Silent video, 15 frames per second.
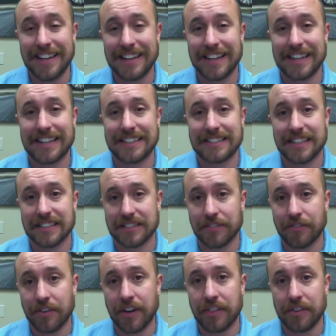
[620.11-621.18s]
Like I said, it's a
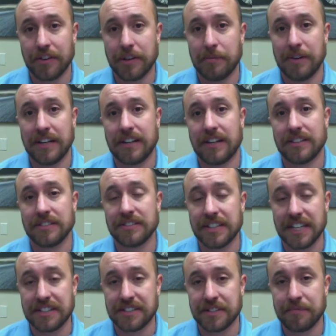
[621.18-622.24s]
free 30 minute
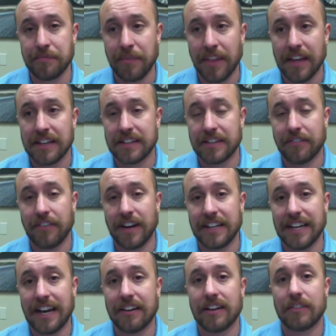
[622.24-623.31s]
consultation to find
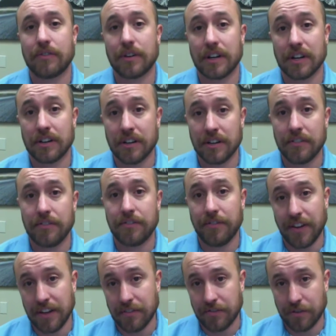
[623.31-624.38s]
out if we're a good
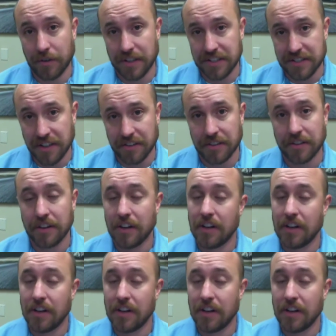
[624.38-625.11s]
fit for each other.